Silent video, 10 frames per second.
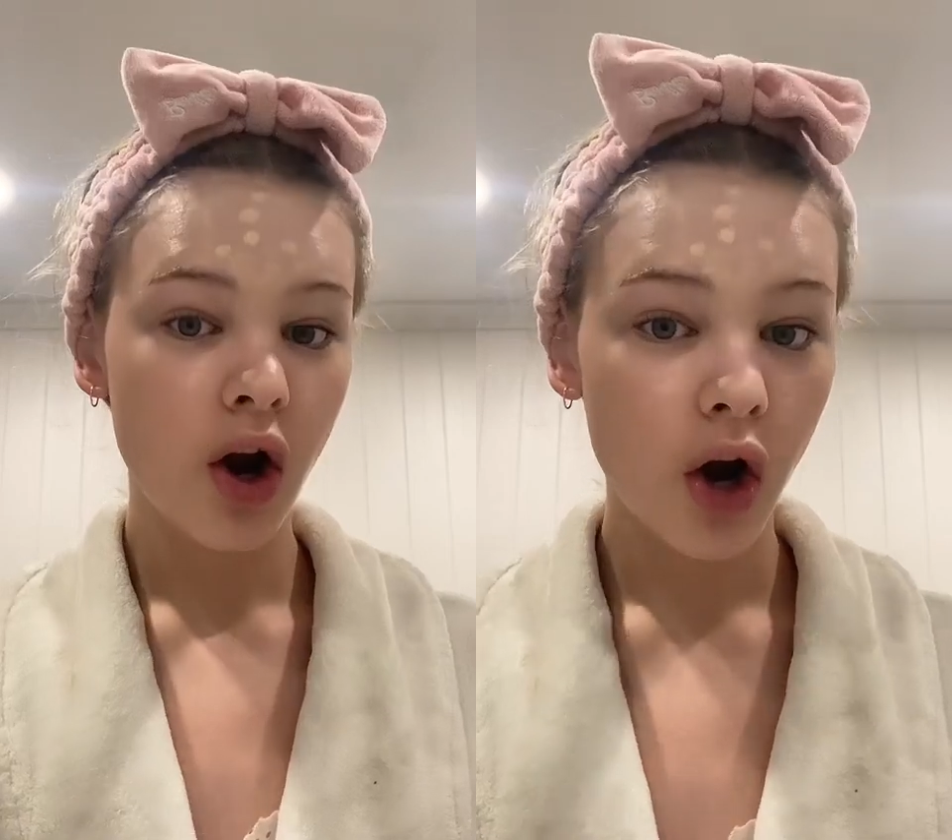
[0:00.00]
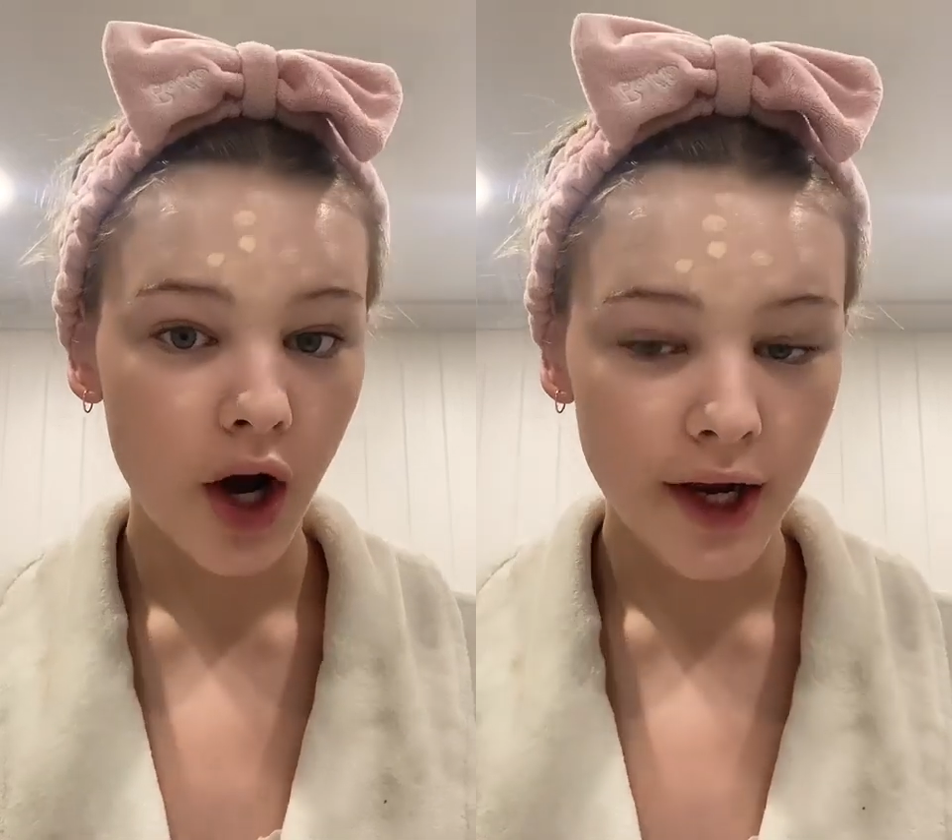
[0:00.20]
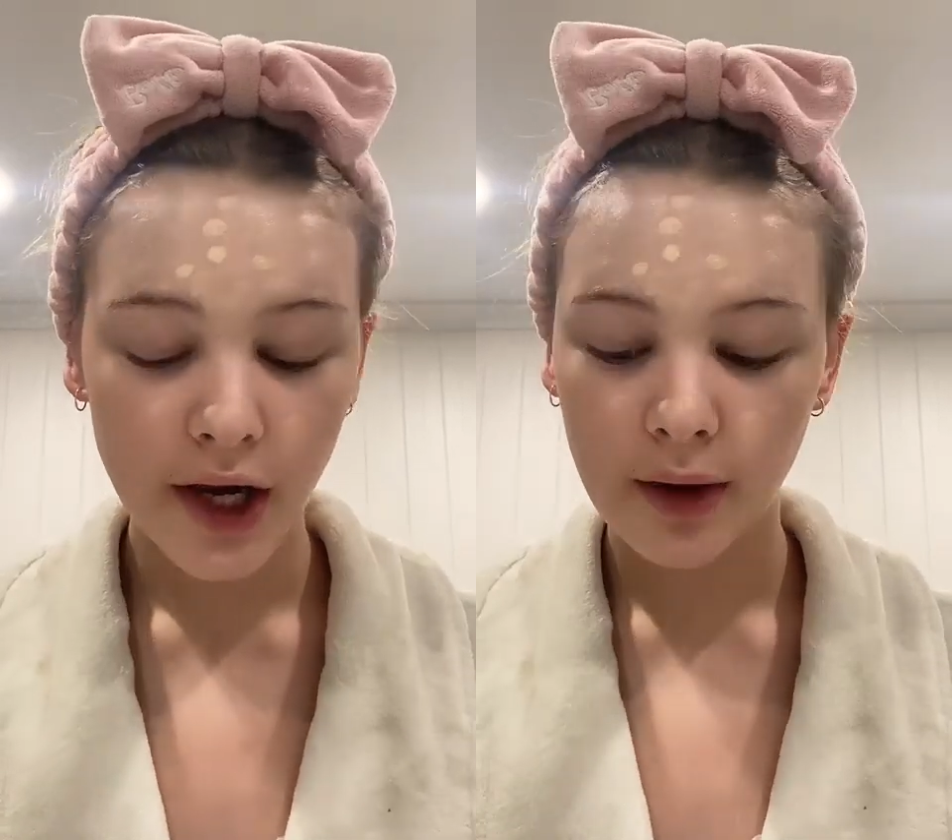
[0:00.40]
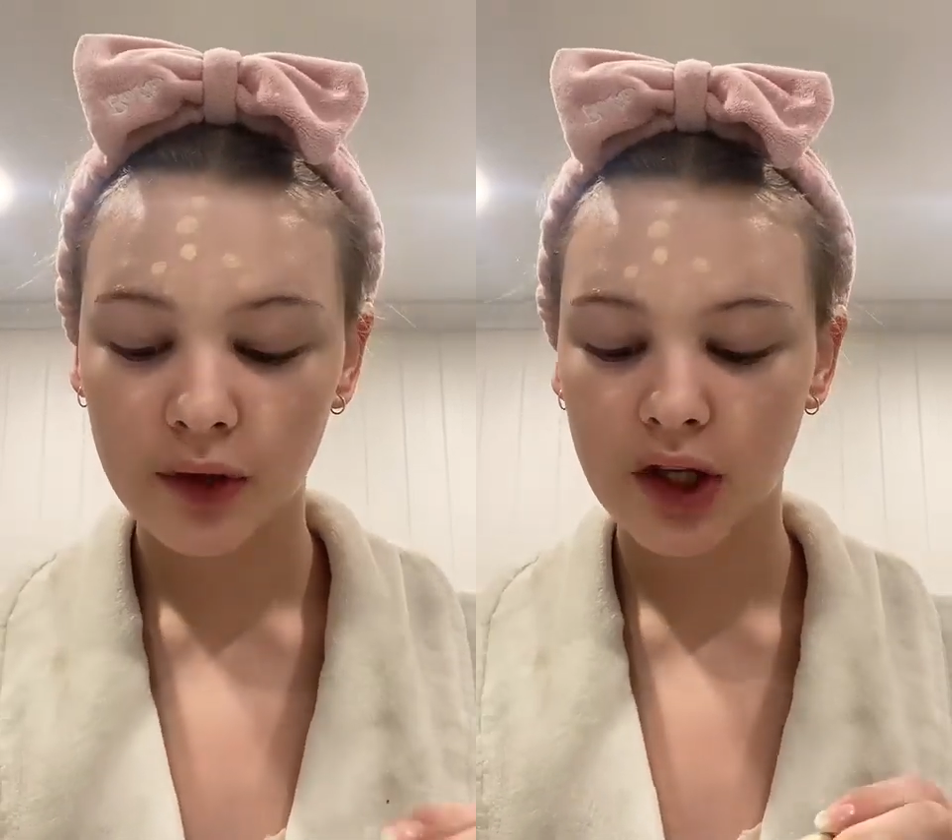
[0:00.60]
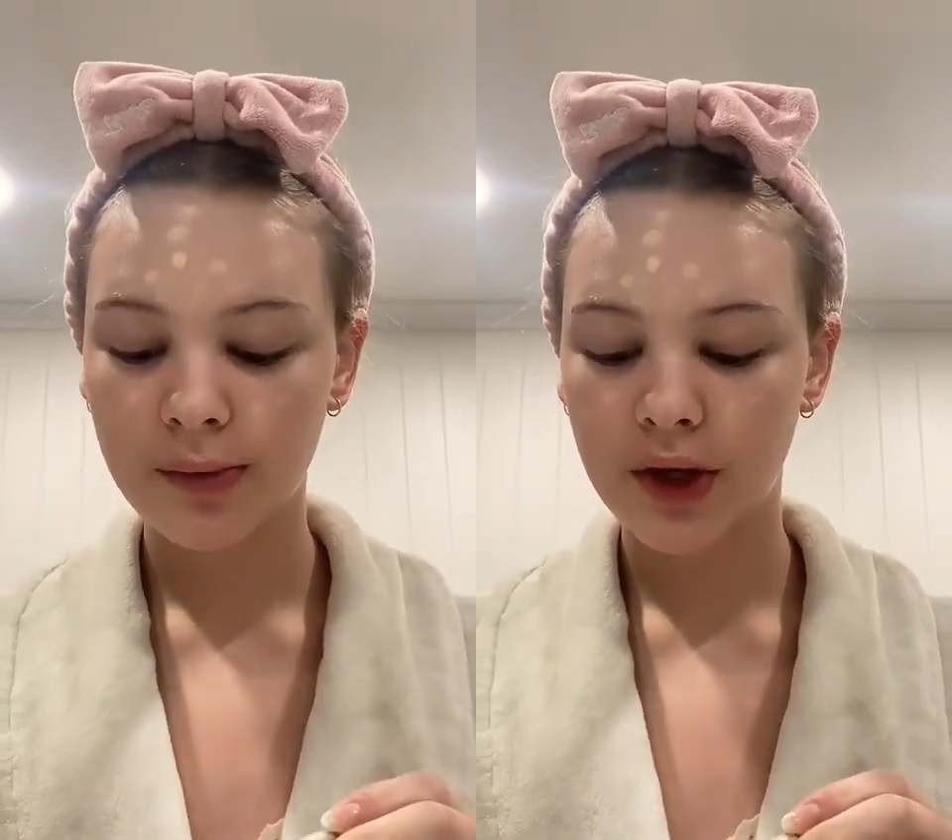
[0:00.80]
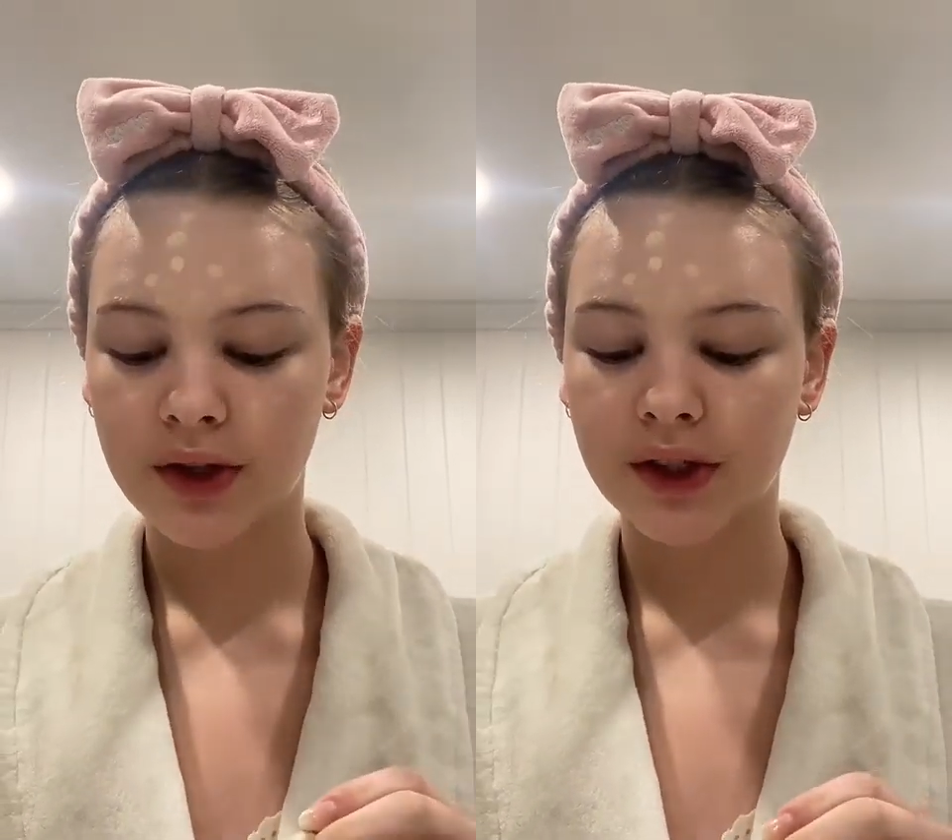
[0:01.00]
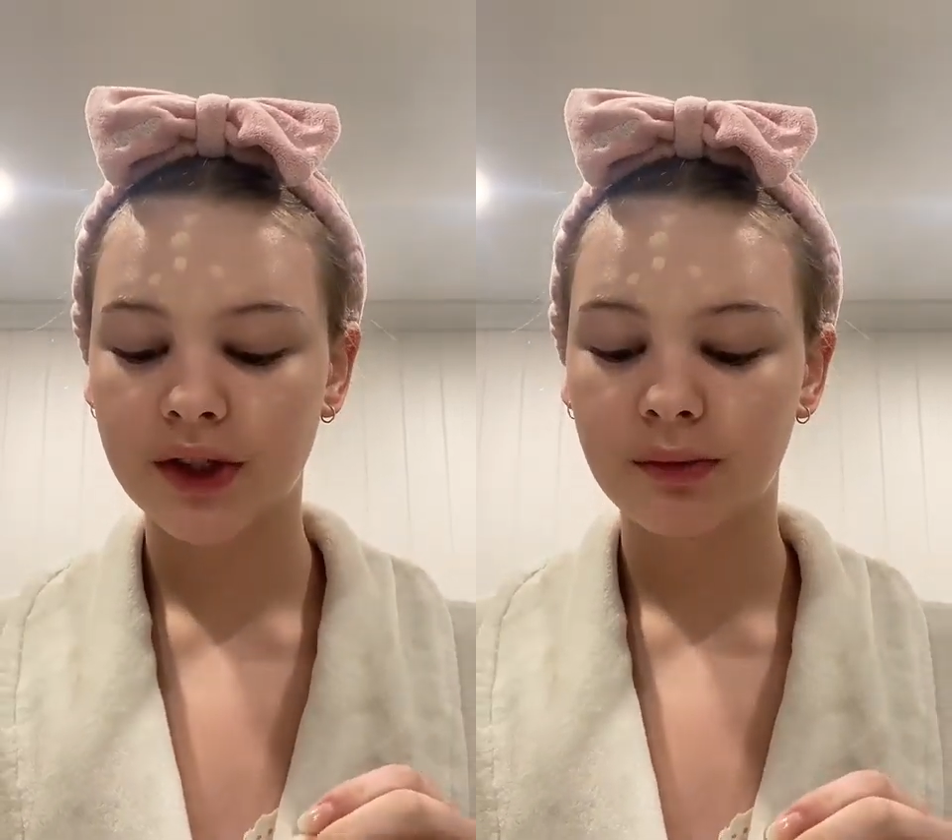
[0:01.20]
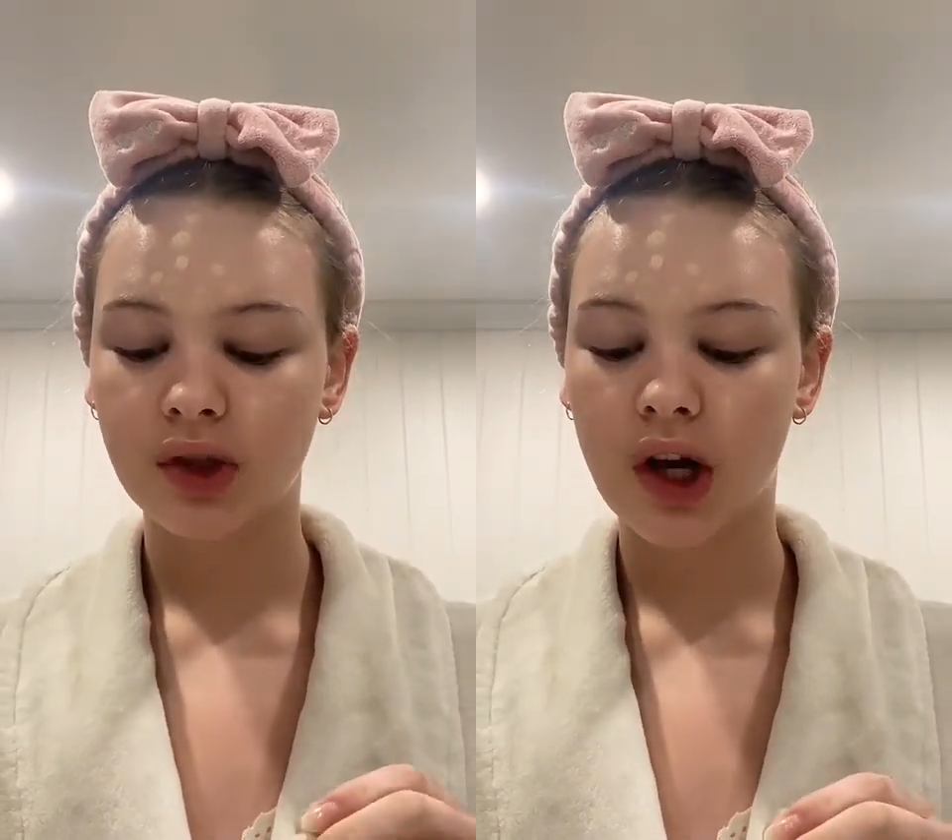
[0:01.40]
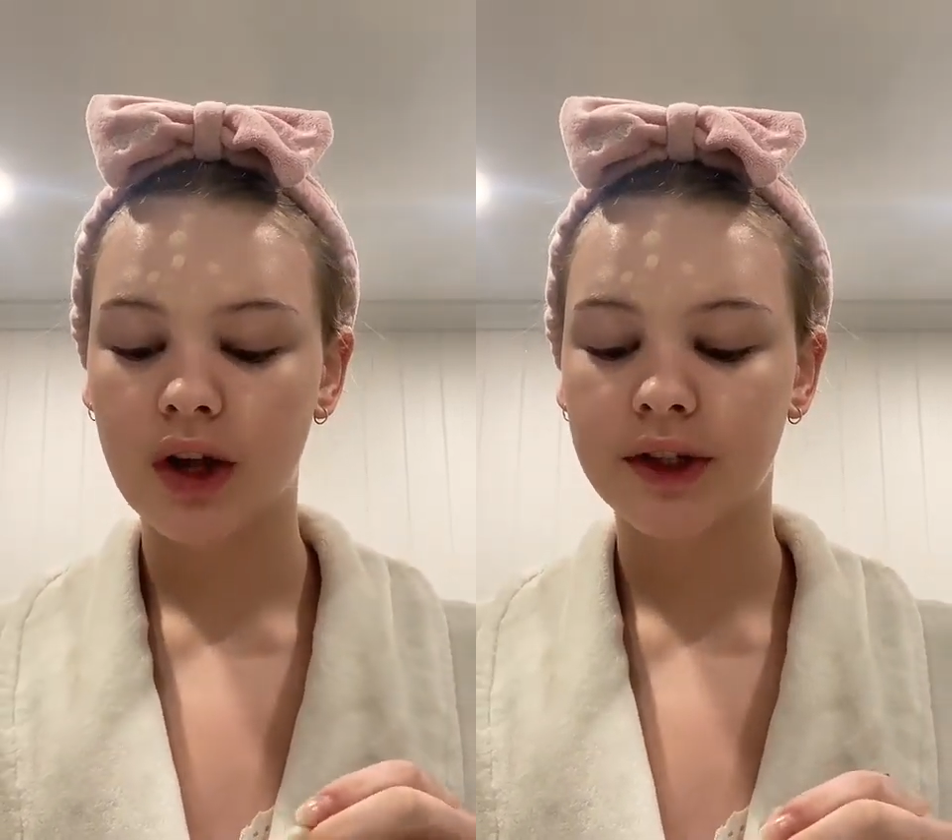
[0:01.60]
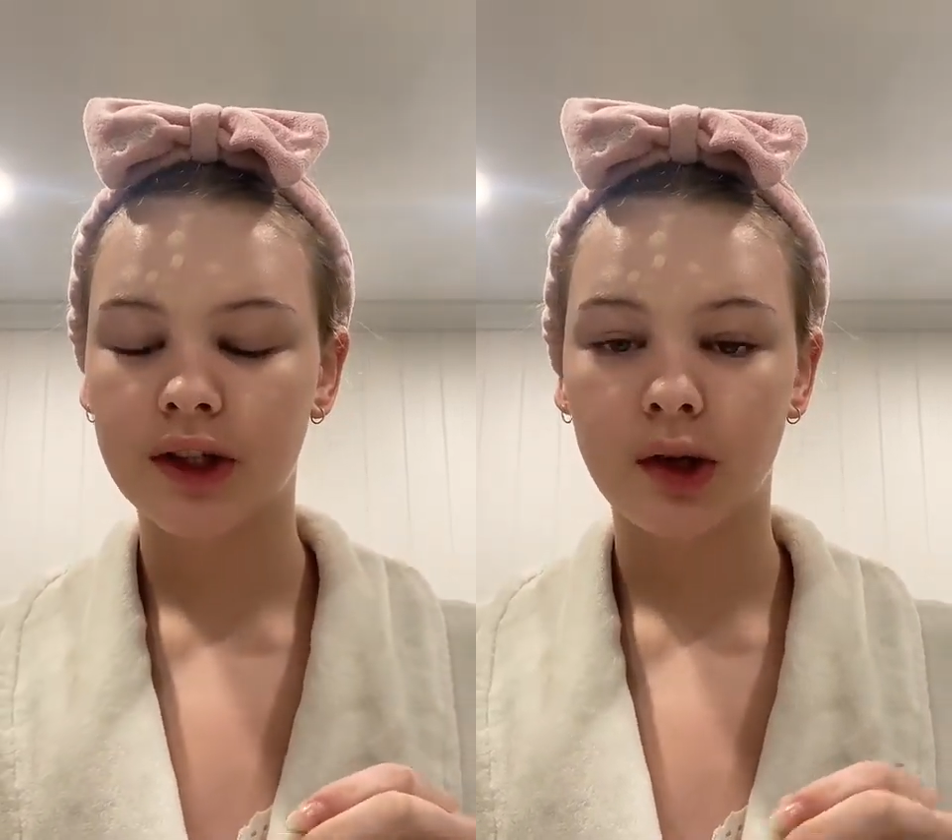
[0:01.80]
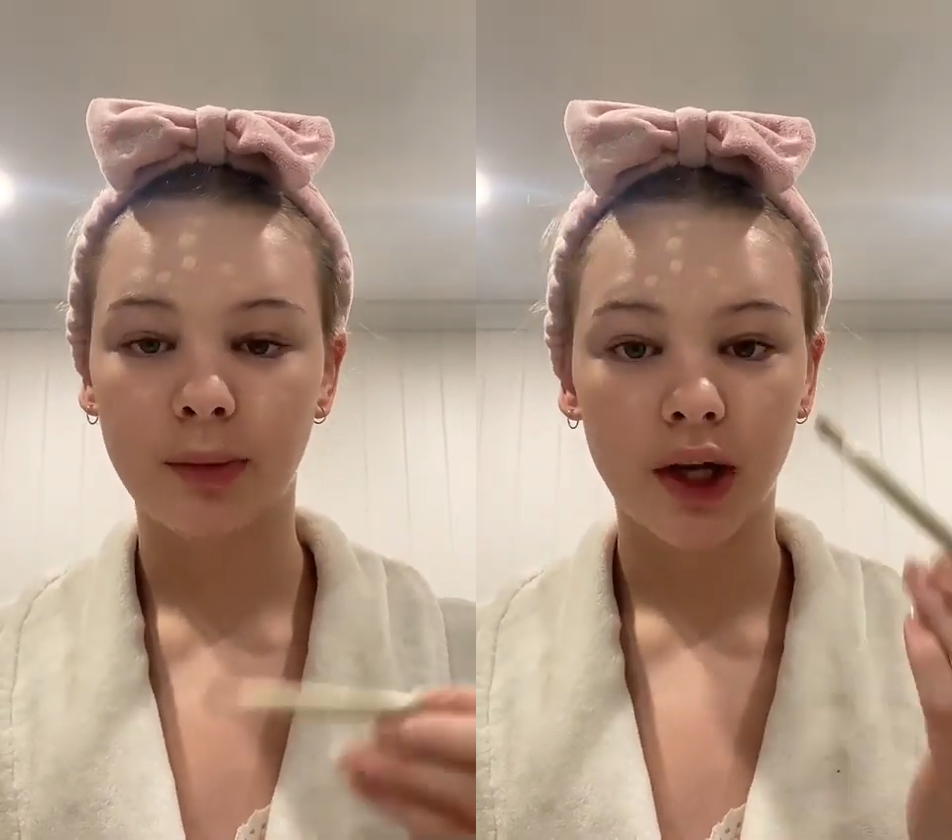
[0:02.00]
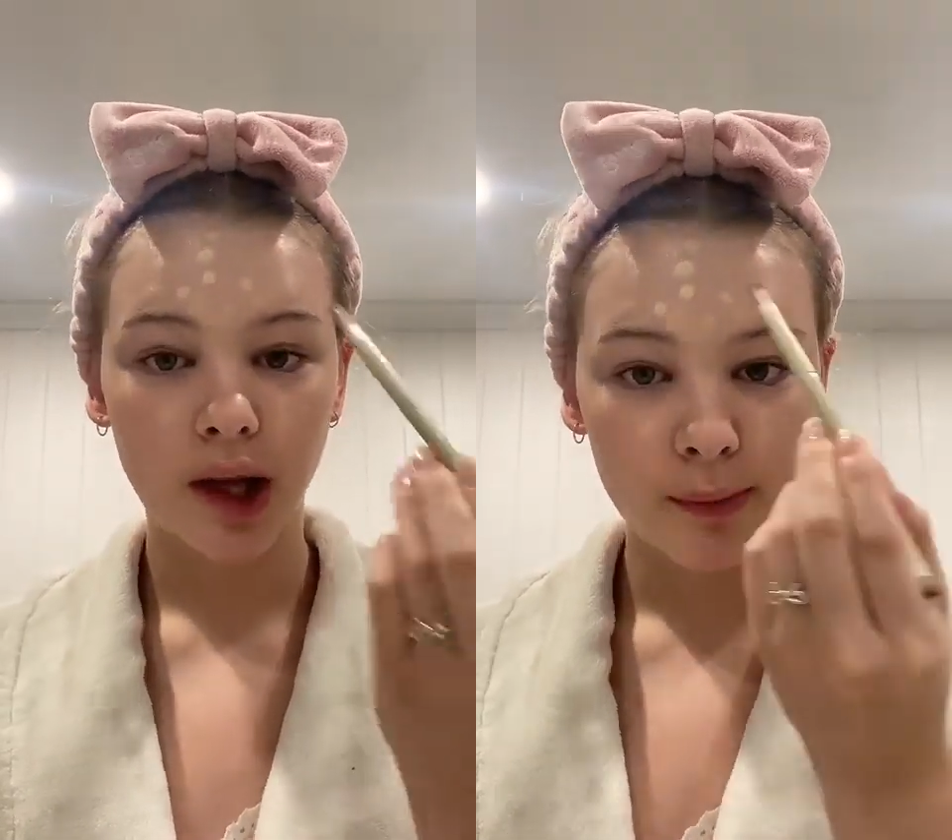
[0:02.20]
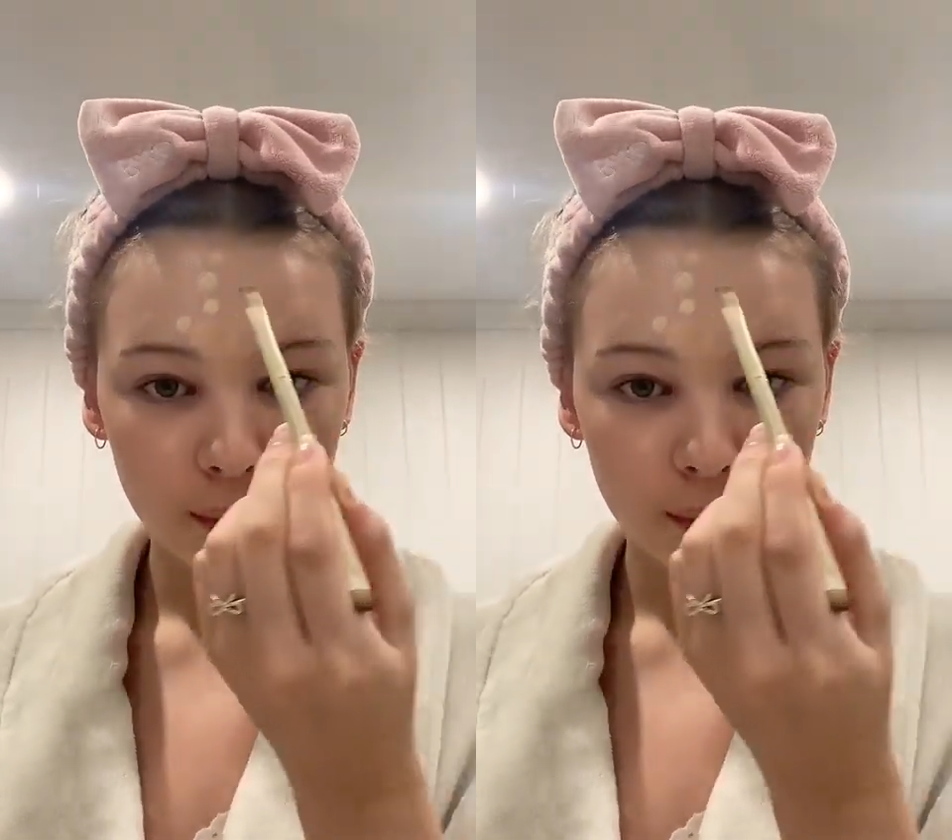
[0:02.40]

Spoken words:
All right, now I'm just gonna be using some Charlotte Tilbury